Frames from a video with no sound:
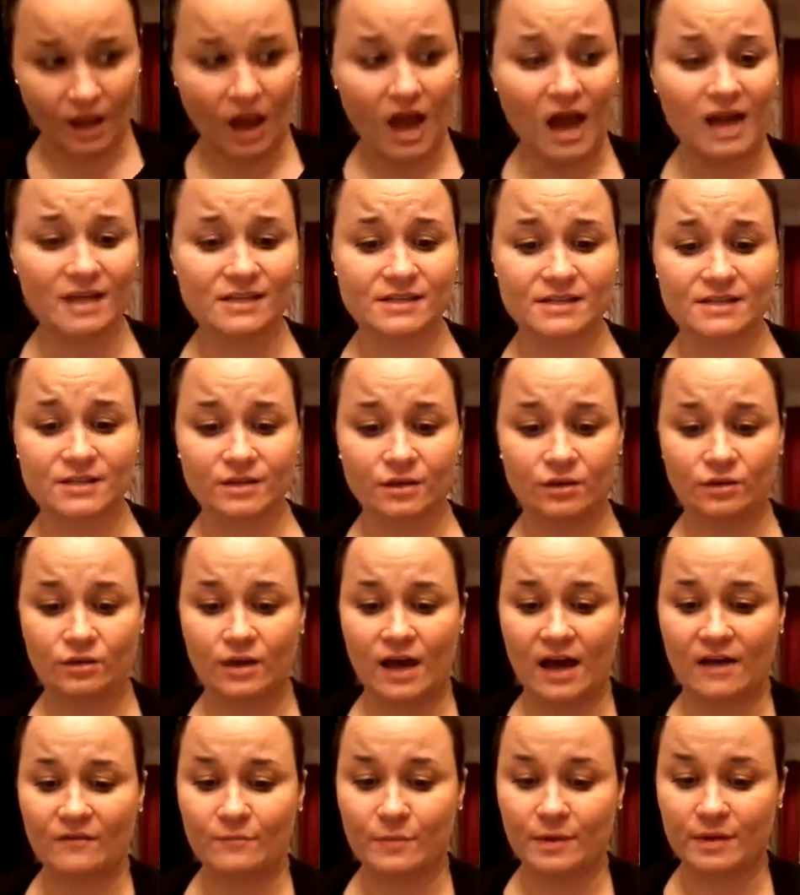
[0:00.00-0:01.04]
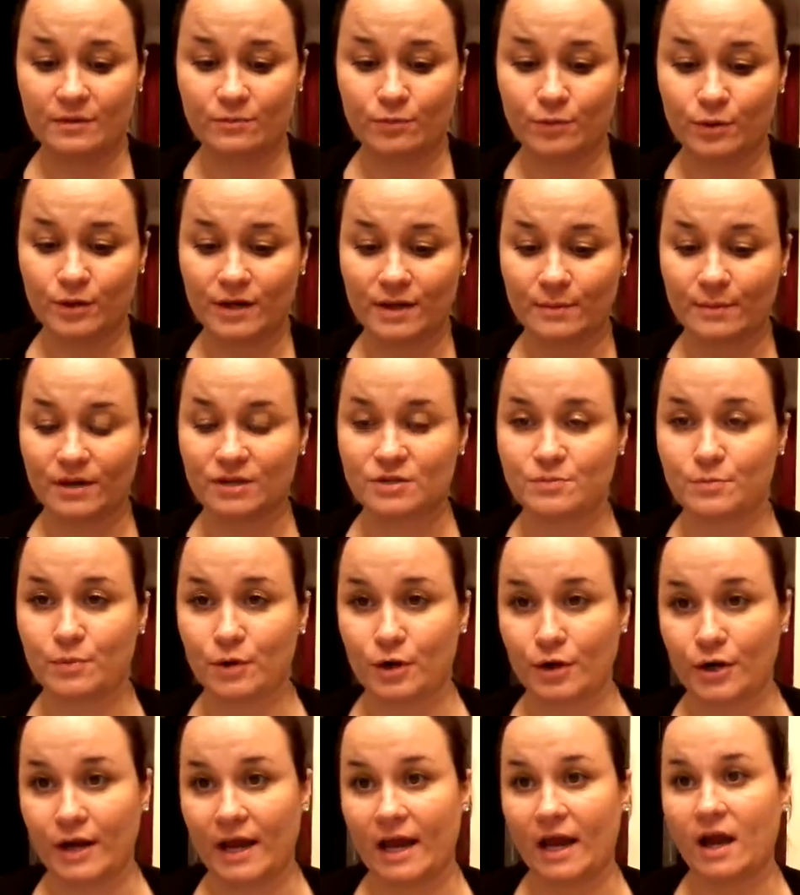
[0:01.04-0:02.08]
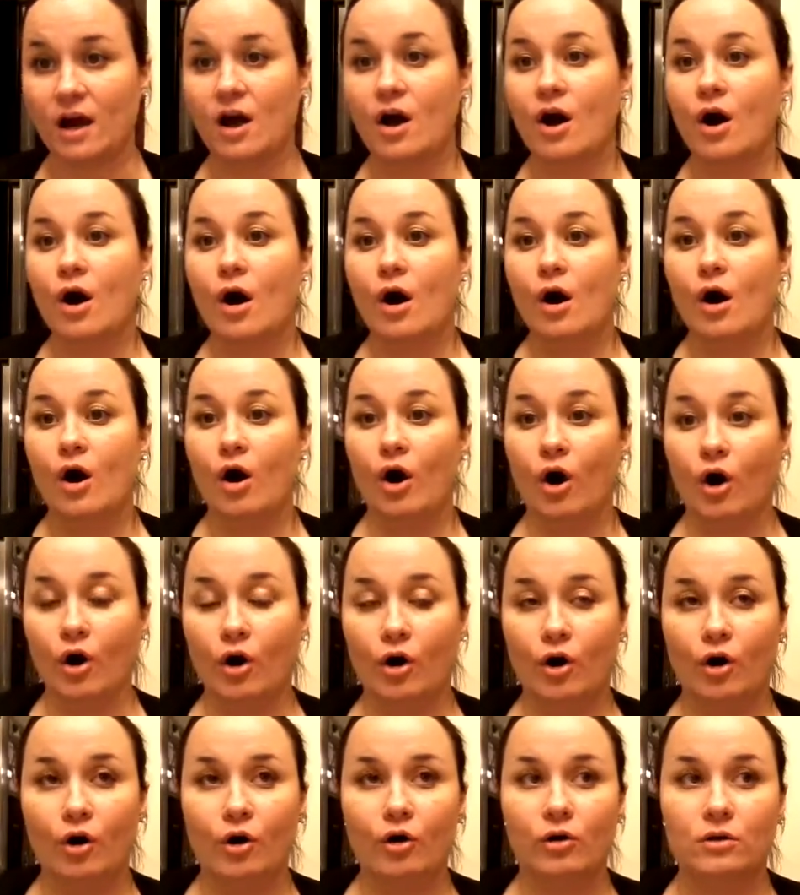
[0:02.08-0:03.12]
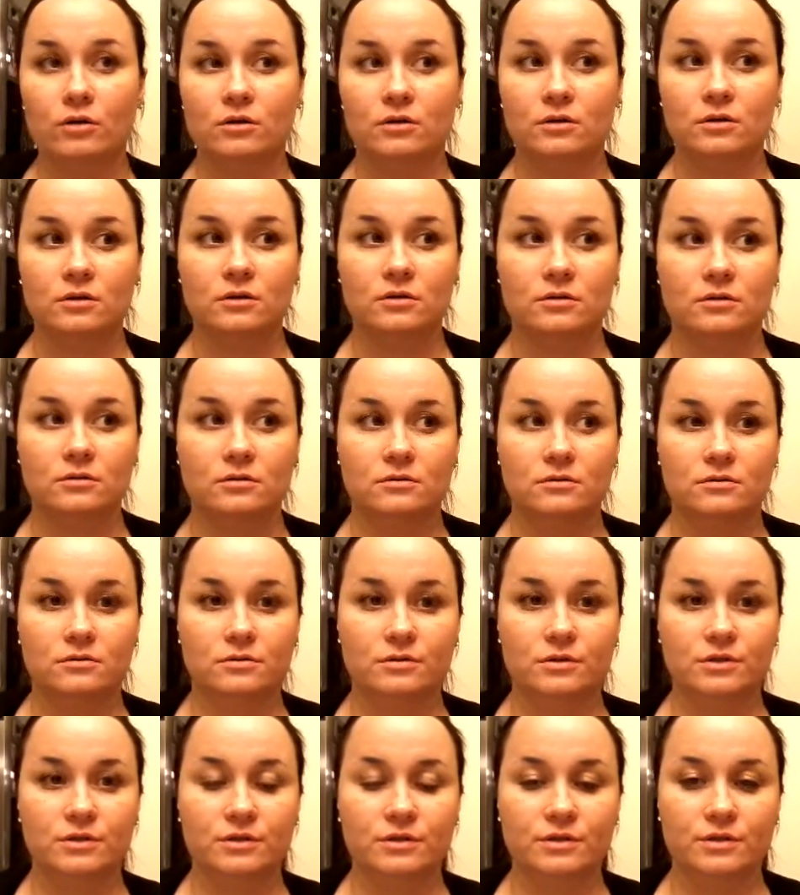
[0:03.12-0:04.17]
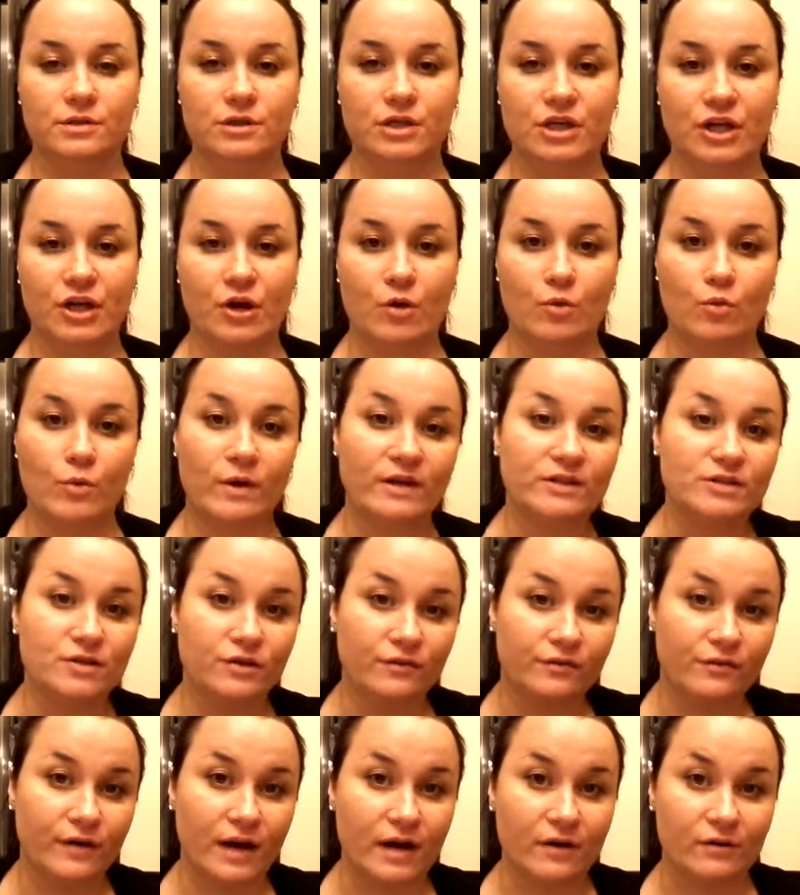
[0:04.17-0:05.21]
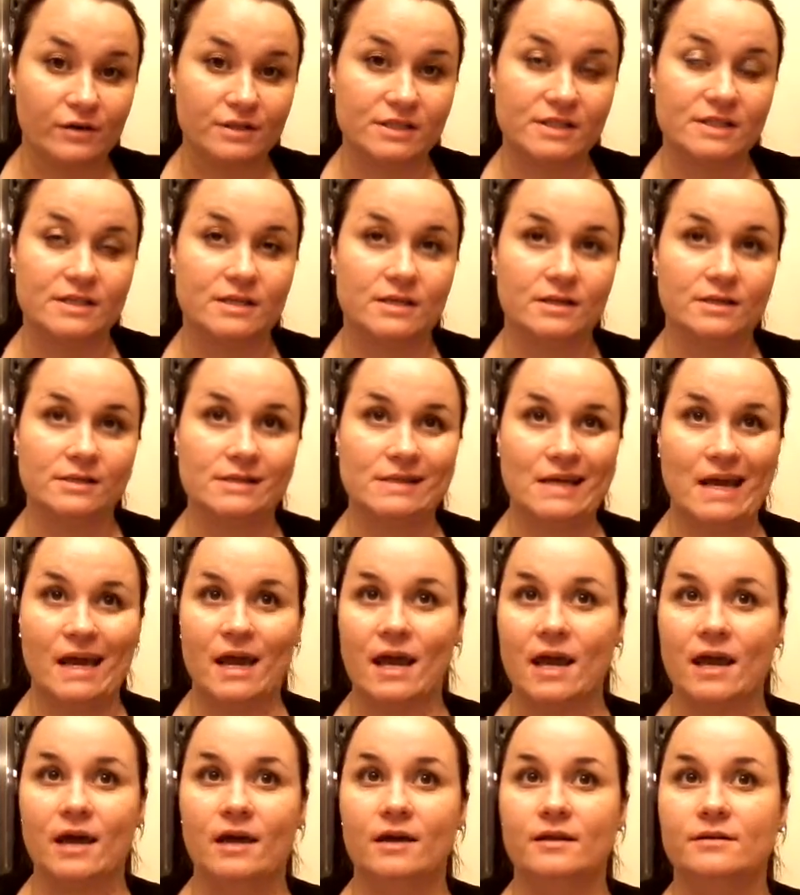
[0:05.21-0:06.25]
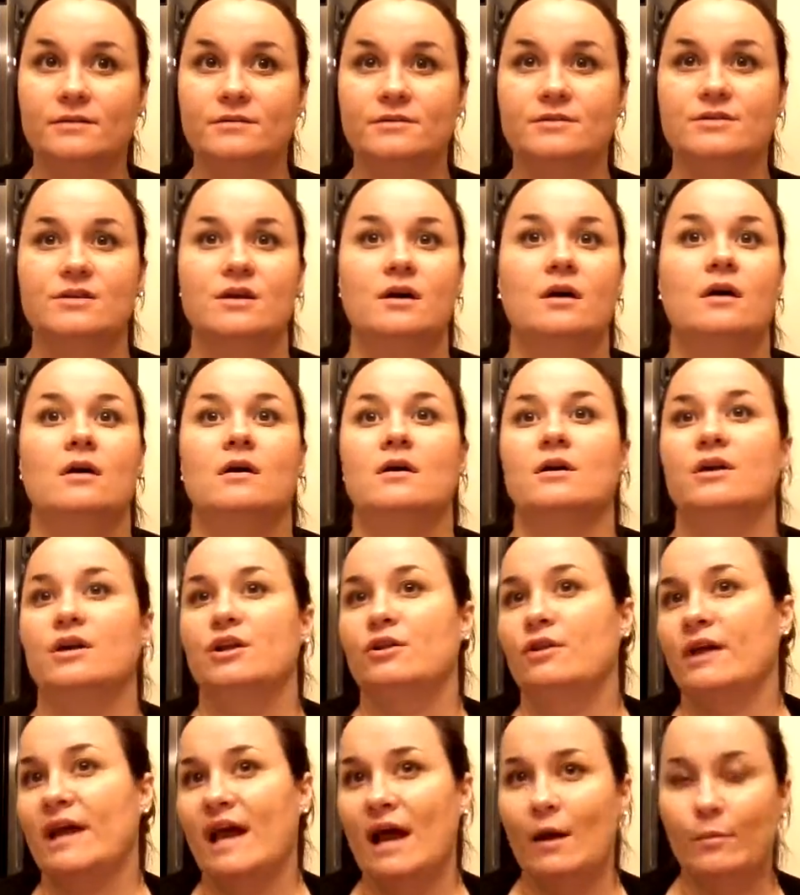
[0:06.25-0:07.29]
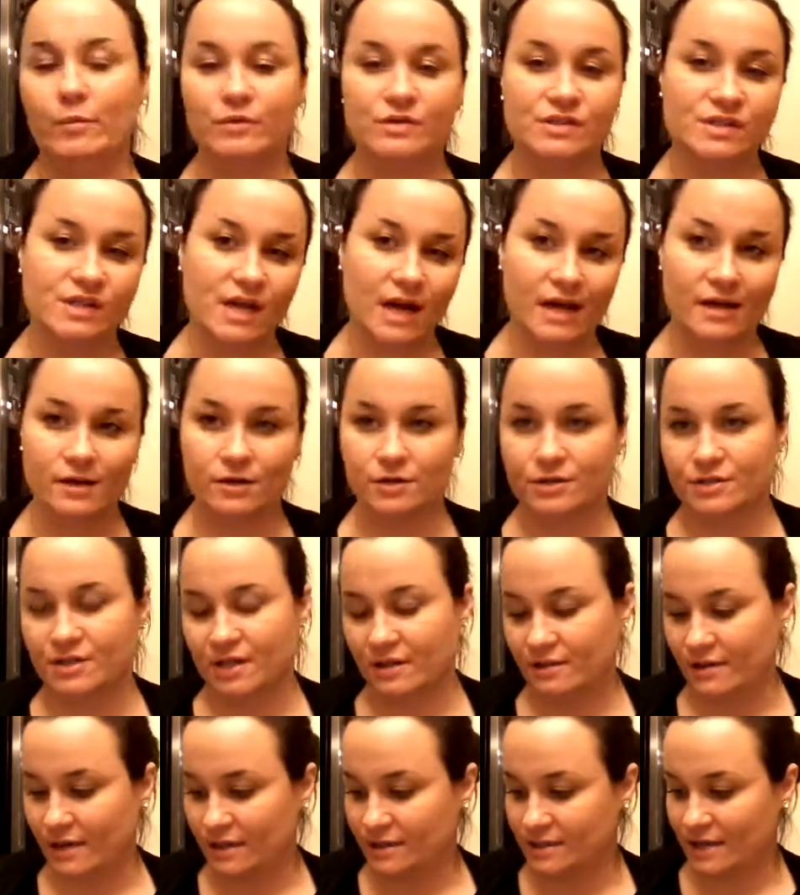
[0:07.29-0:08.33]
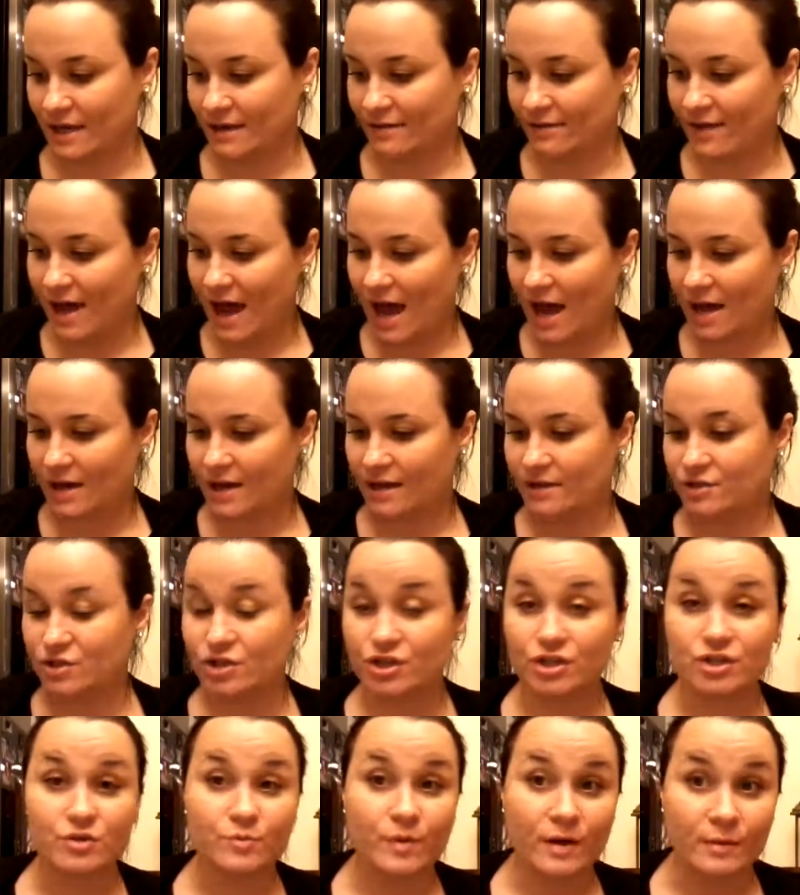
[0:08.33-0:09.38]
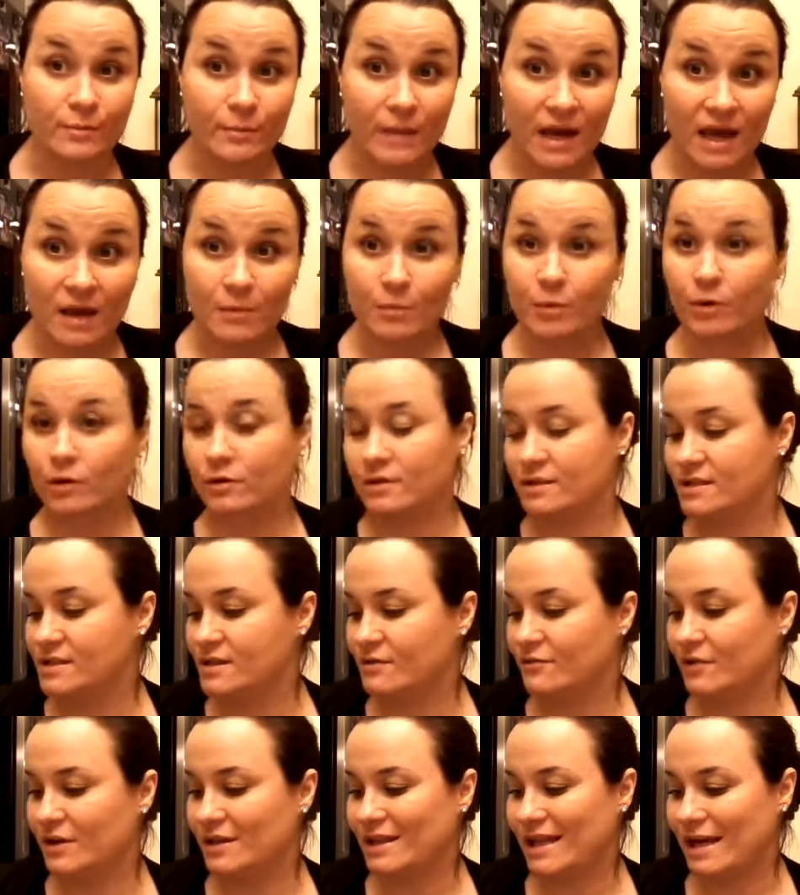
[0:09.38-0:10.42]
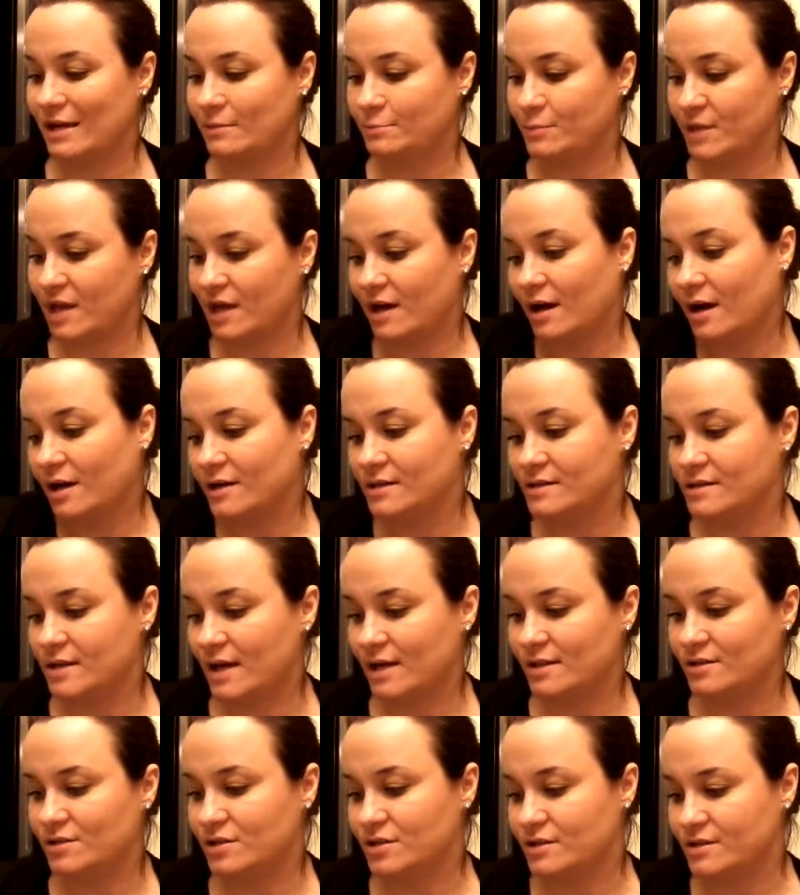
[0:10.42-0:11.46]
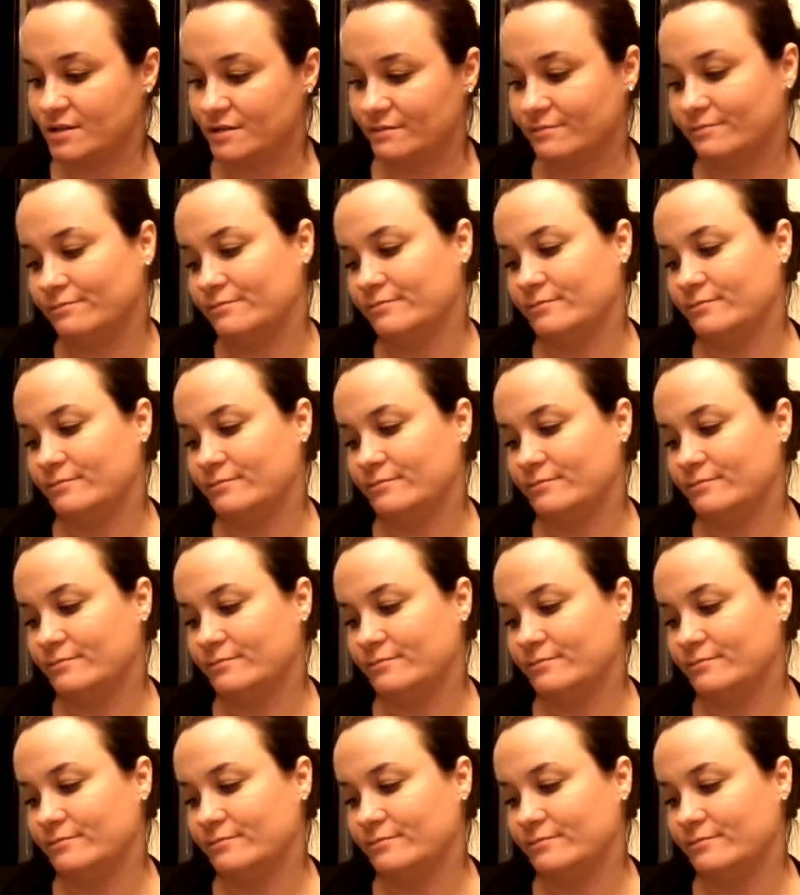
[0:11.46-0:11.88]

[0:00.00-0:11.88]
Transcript: I still have been pretty much burning all, you know, winter fragrances and, you know, like apple ciders and things like that, and gingerbread maple and stuff like that, because I just,